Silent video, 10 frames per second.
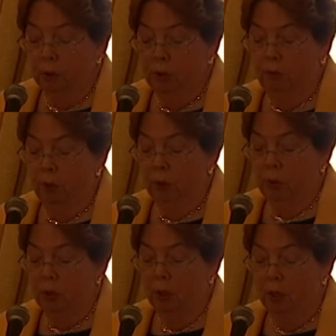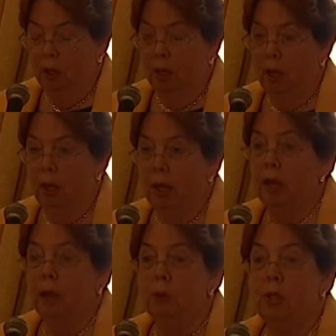those views,
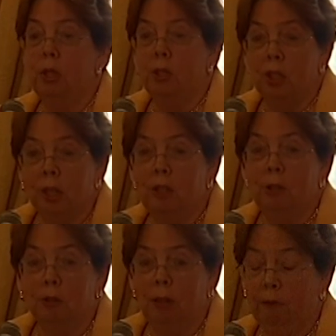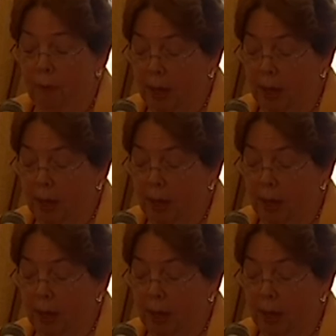and I would suggest to live